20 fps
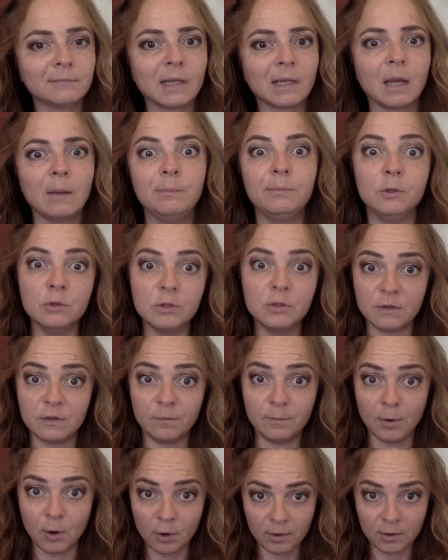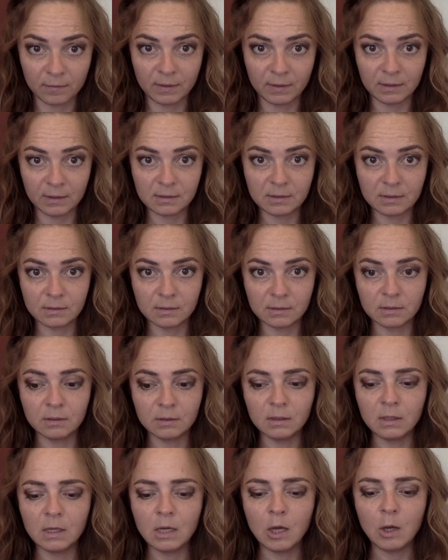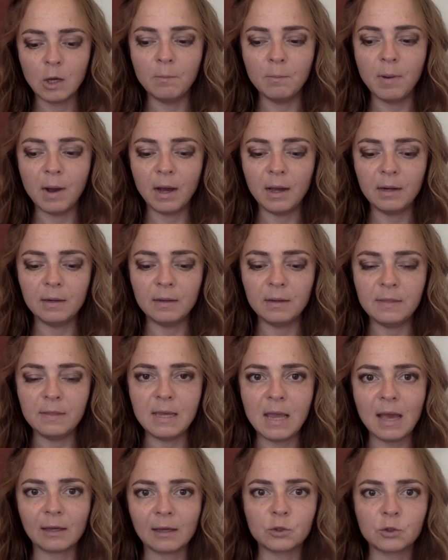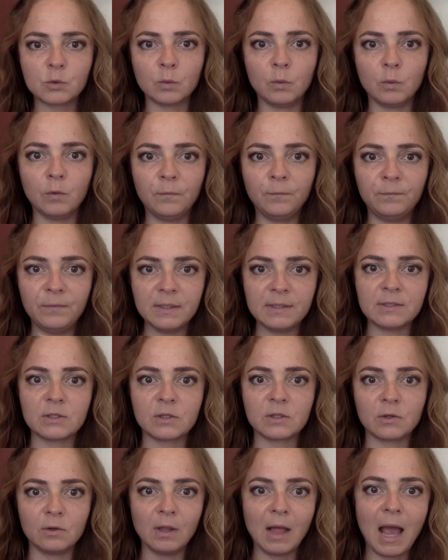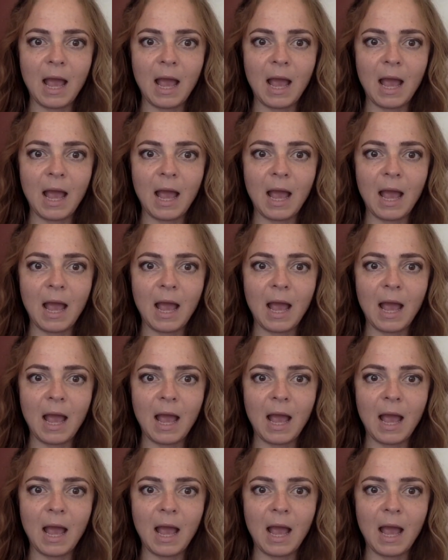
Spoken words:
abusive part of it, but the actual physical